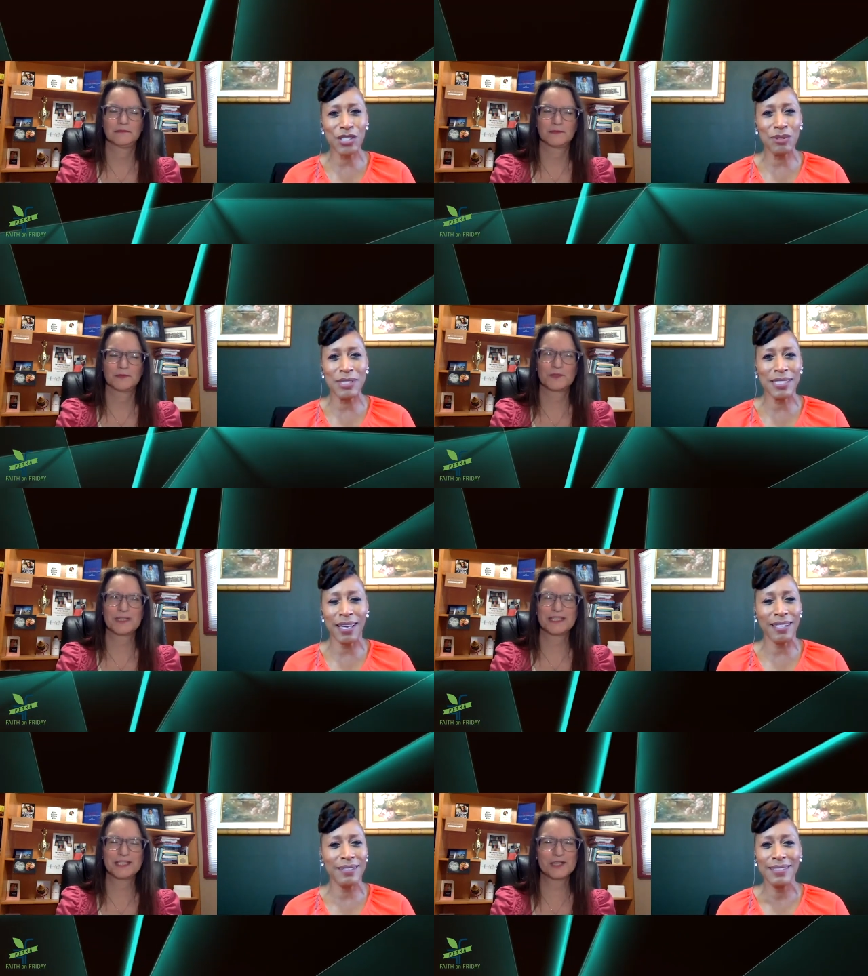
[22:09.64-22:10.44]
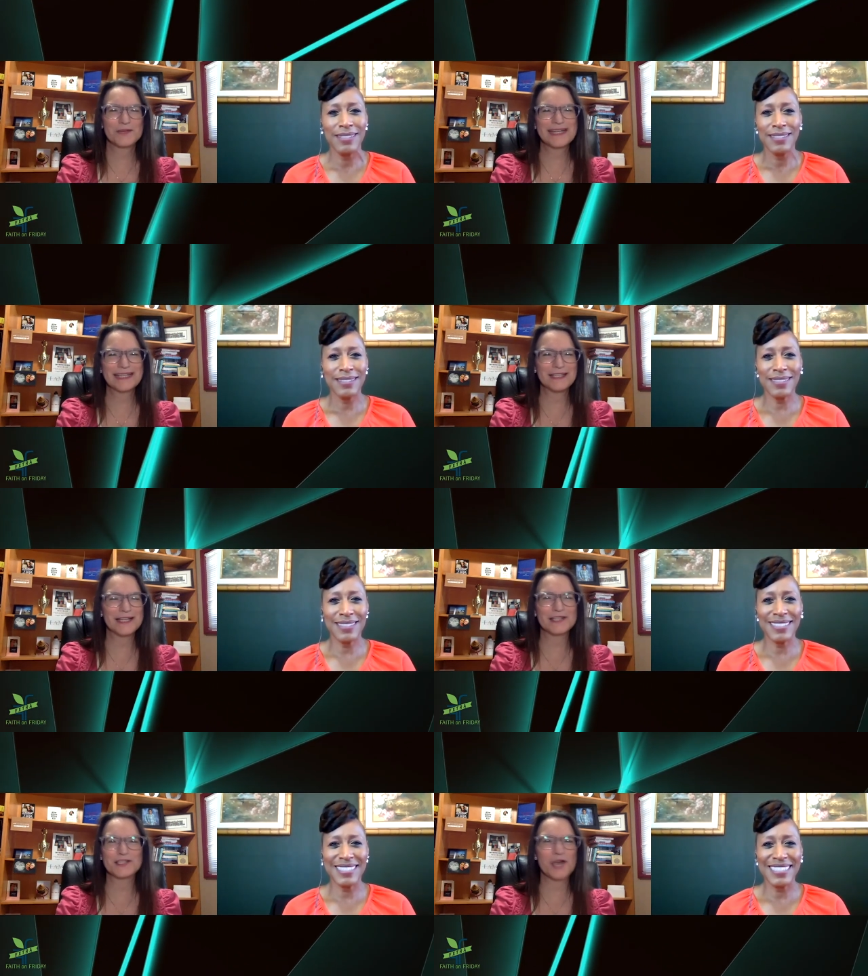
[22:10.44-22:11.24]
Speaker 1: you would
Speaker 2: well, say. You know, we get a
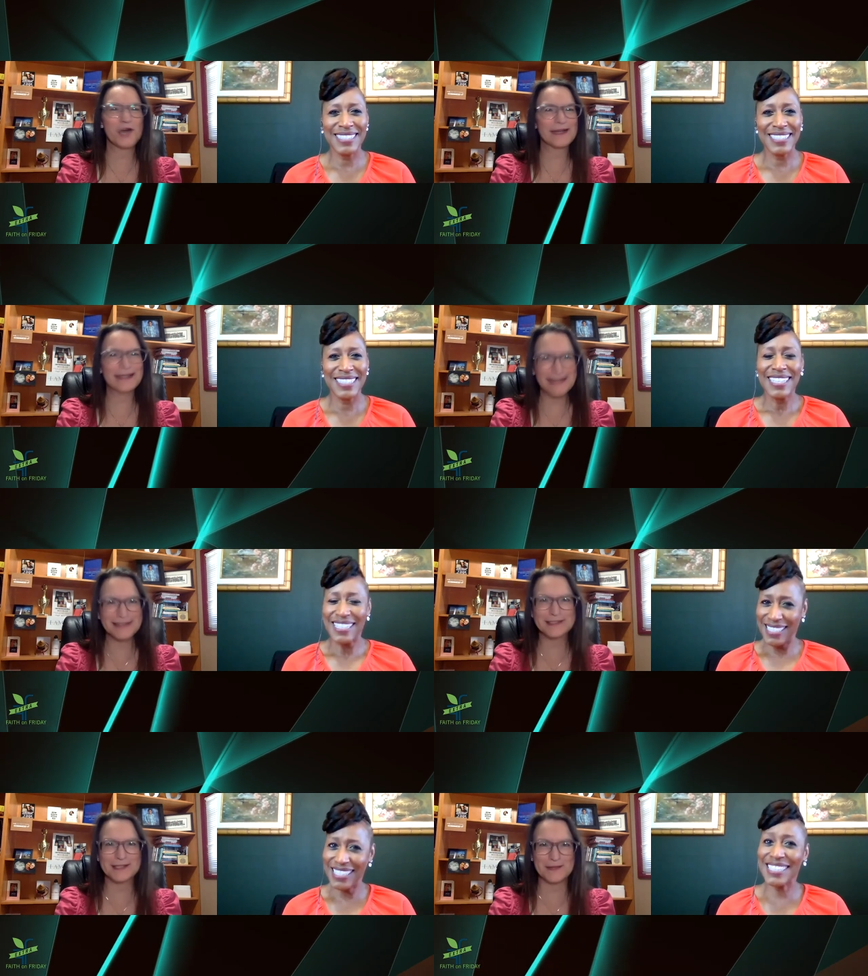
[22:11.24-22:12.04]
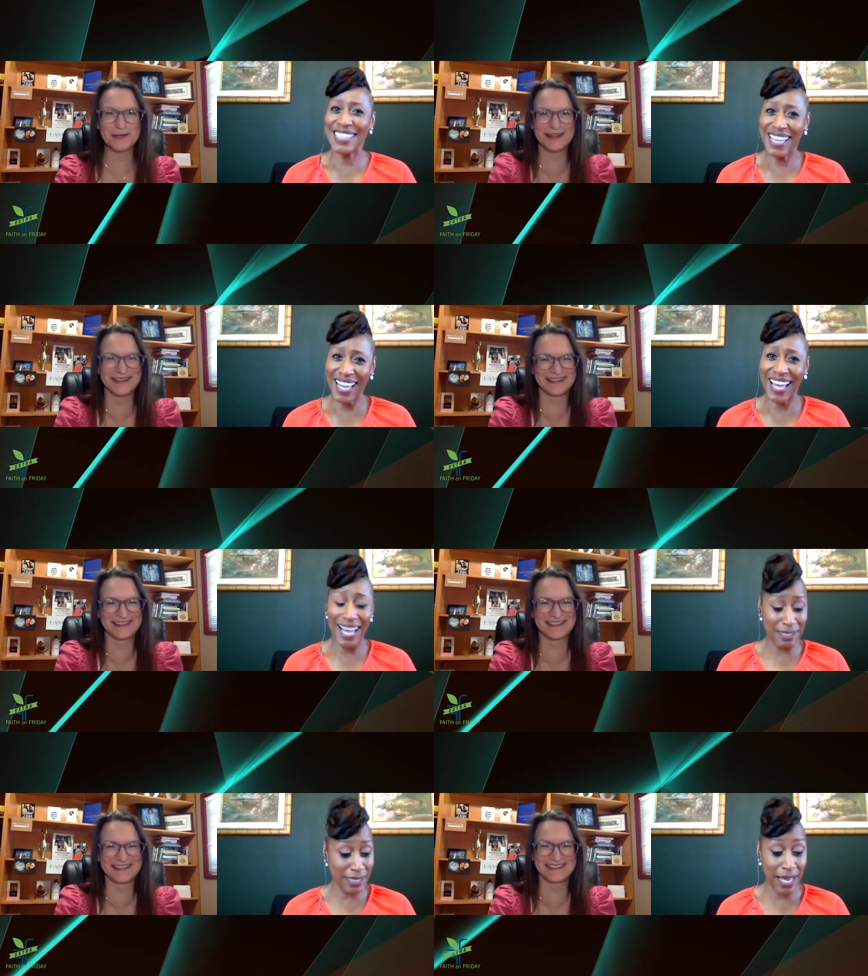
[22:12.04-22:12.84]
lot of snow. I like the summer.
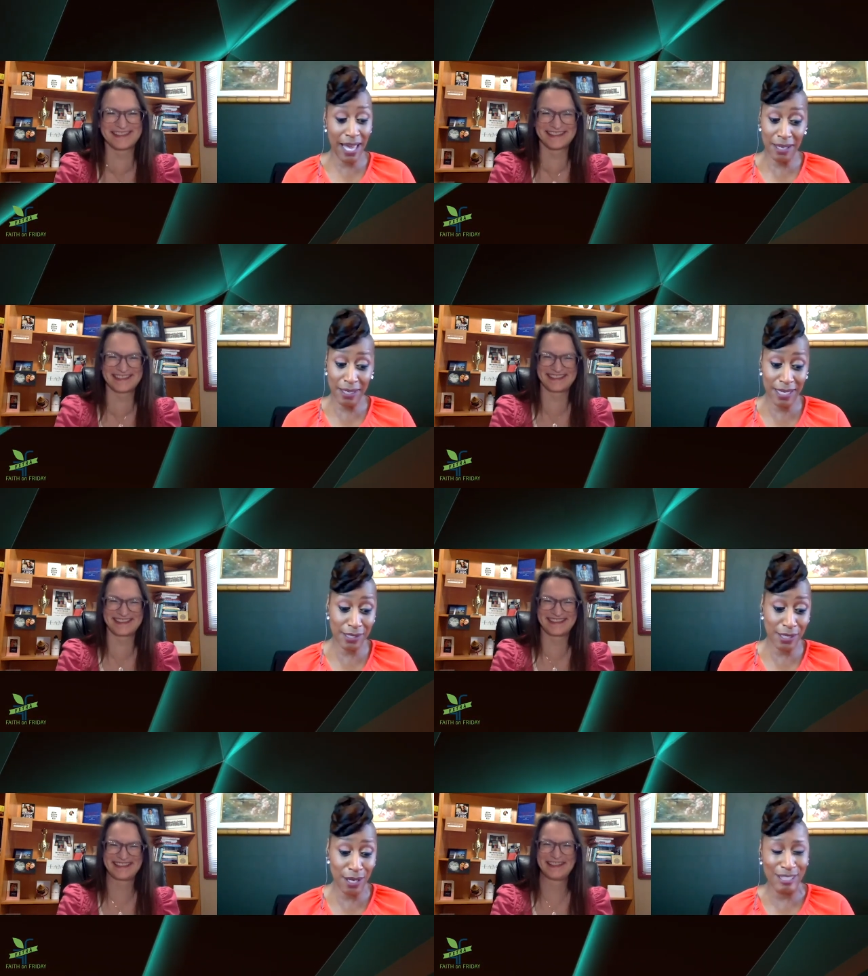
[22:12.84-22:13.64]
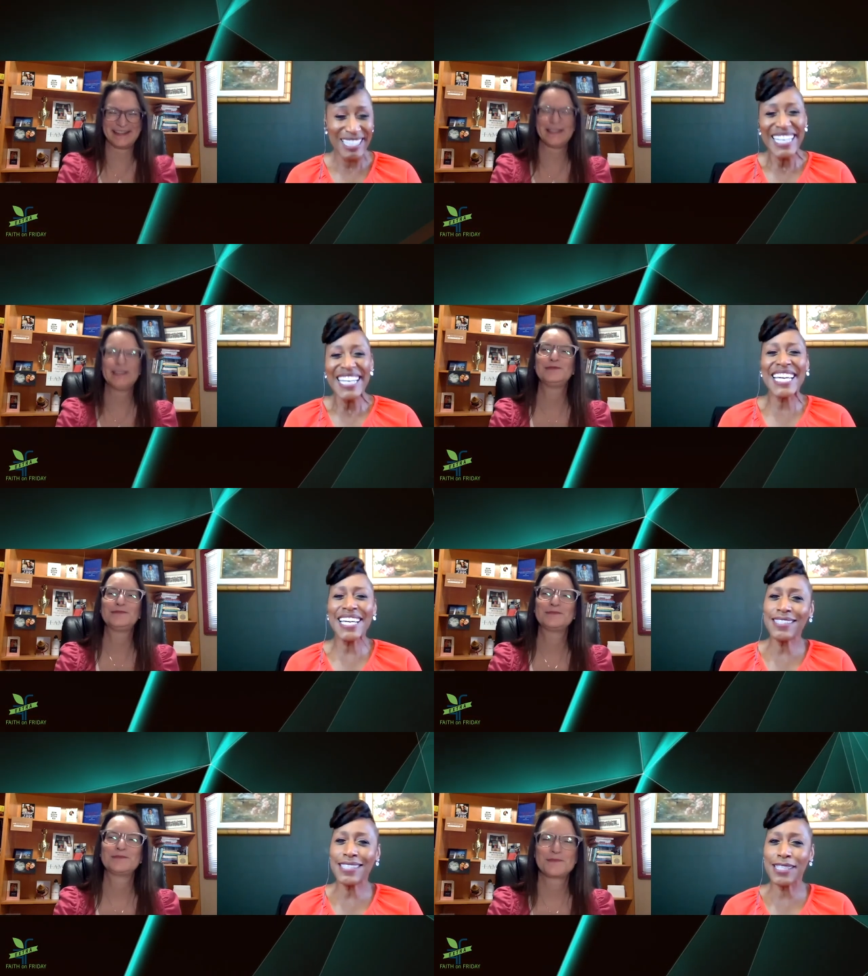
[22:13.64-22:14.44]
Speaker 1: Yeah, I guess so.
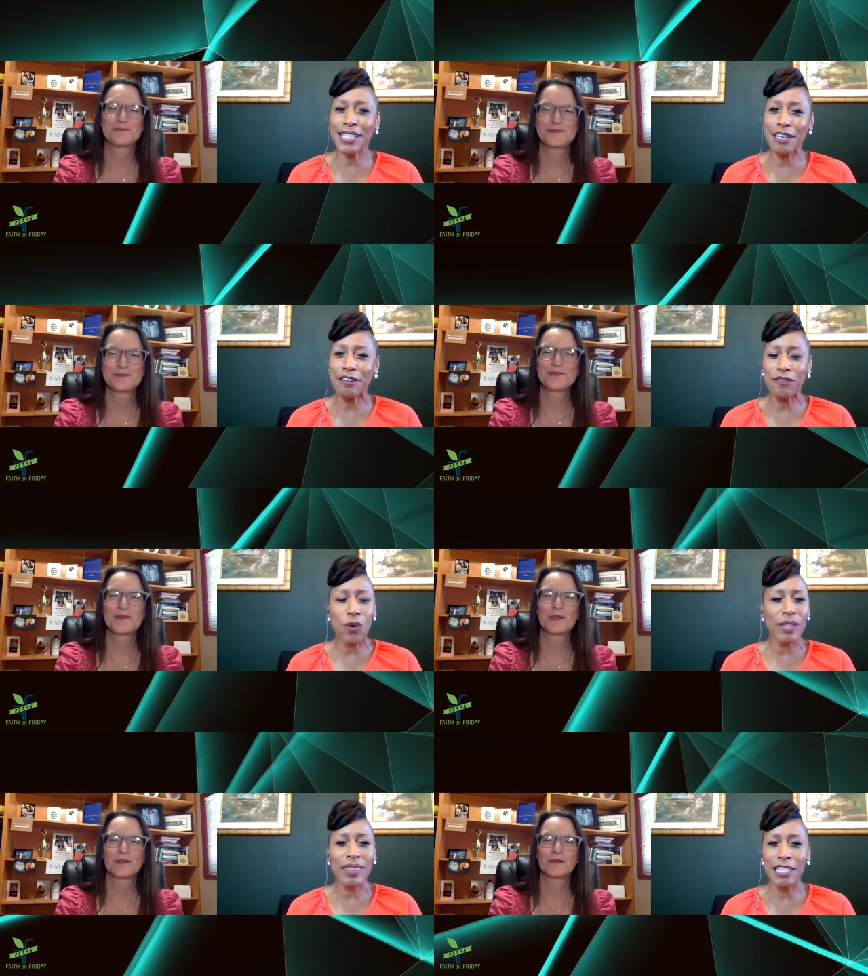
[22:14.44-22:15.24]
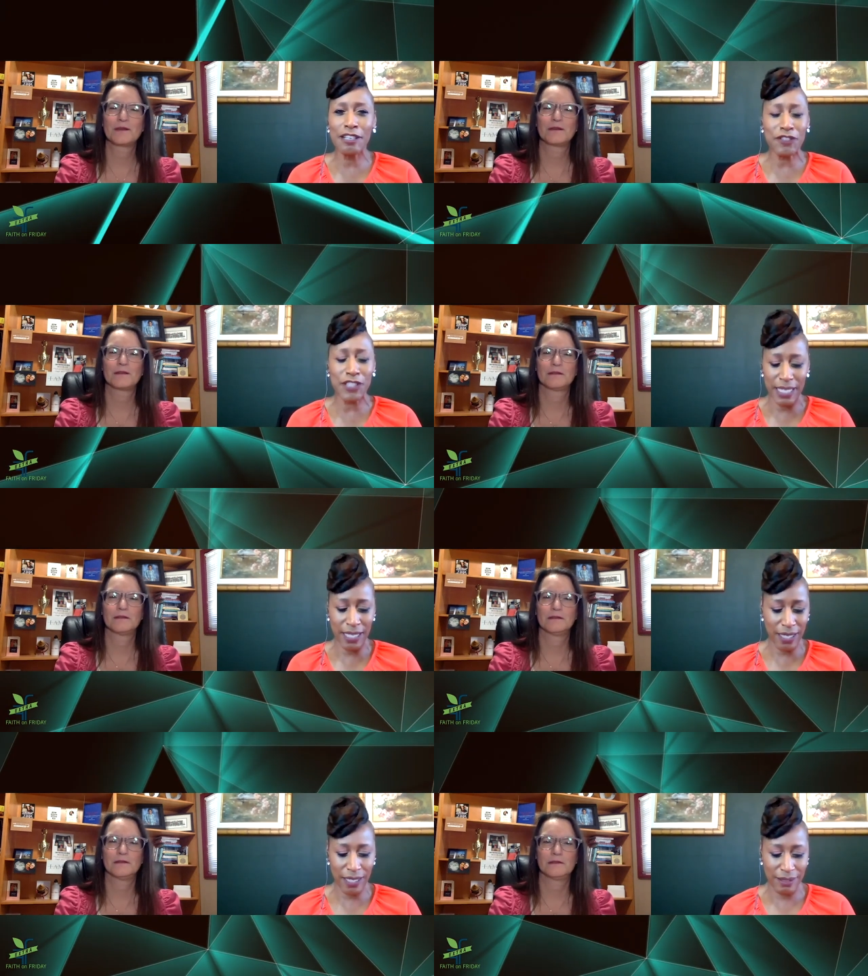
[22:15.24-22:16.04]
Eat to live or live
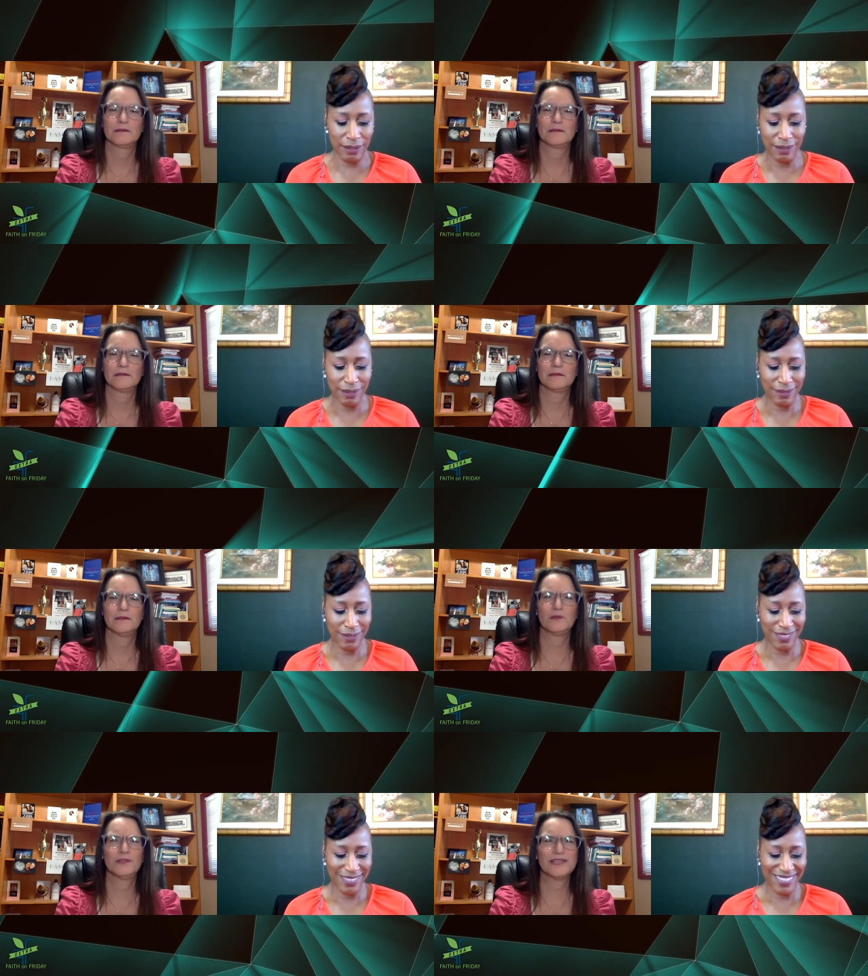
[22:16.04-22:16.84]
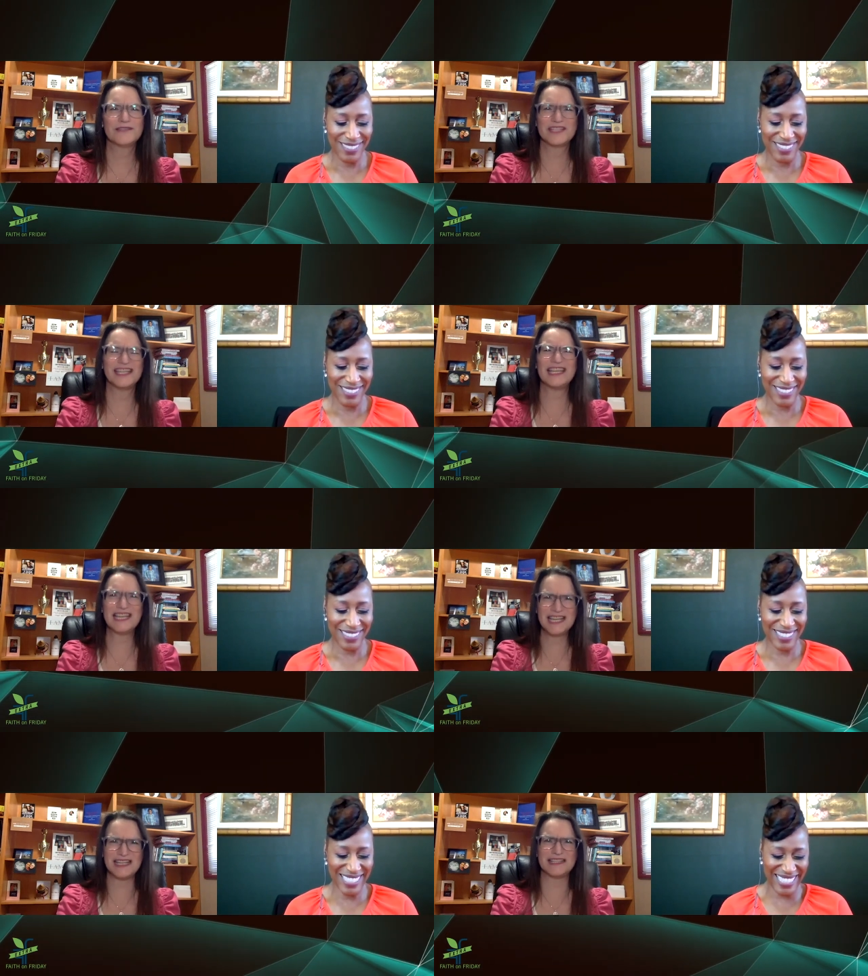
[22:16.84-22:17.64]
to eat? Oh, live to
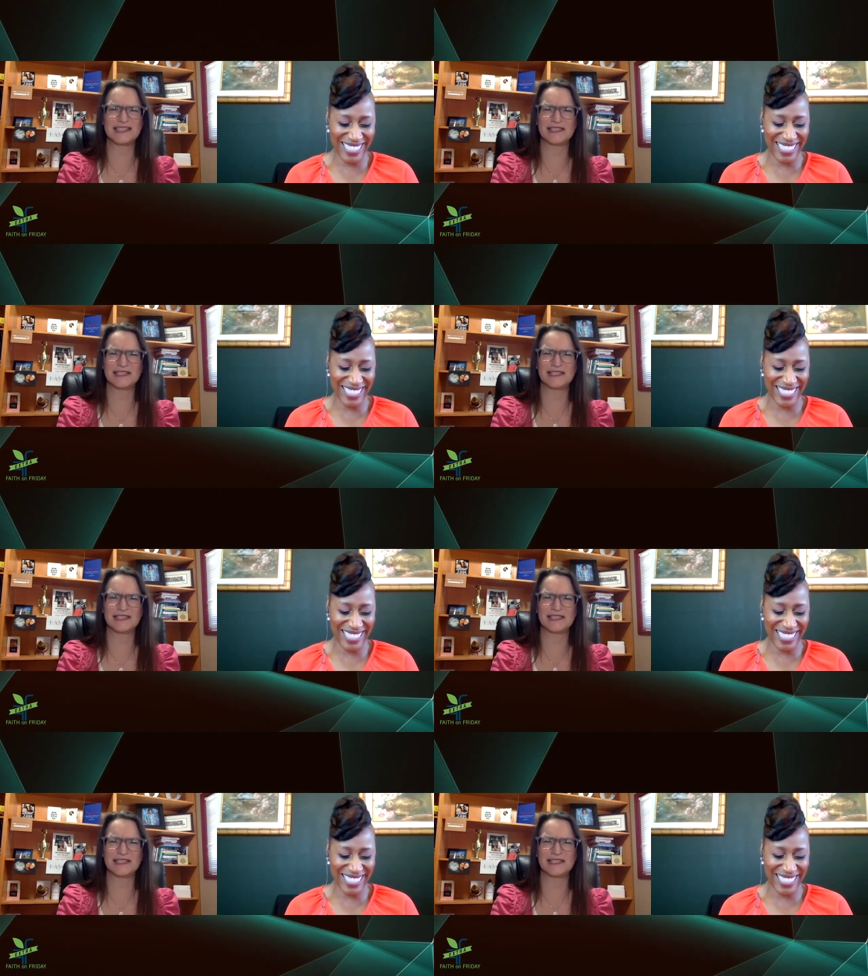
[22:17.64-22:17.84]
Speaker 2: eat.